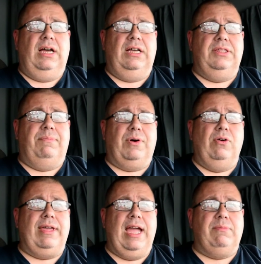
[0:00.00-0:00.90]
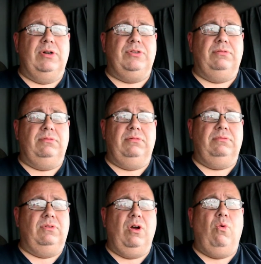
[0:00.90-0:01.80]
The pro cameras will
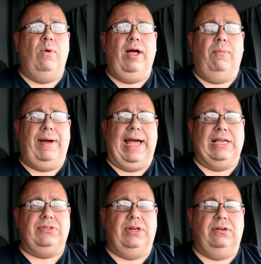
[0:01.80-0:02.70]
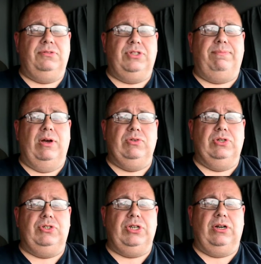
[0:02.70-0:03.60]
go well past their supposed
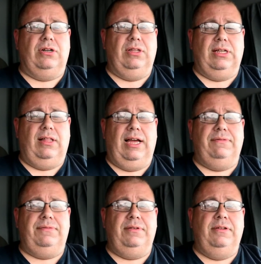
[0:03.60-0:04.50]
shutter click life.